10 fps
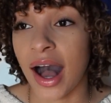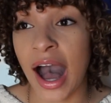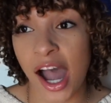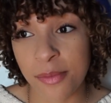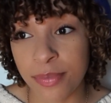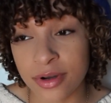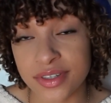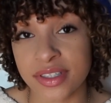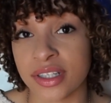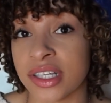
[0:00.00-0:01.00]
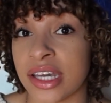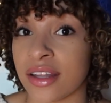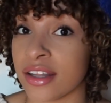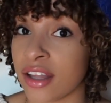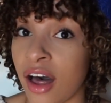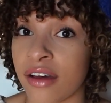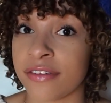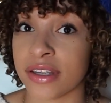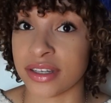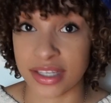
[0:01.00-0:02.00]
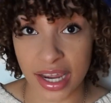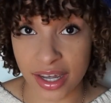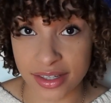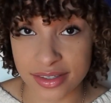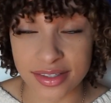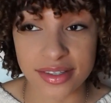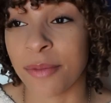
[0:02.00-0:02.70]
I personally love dance.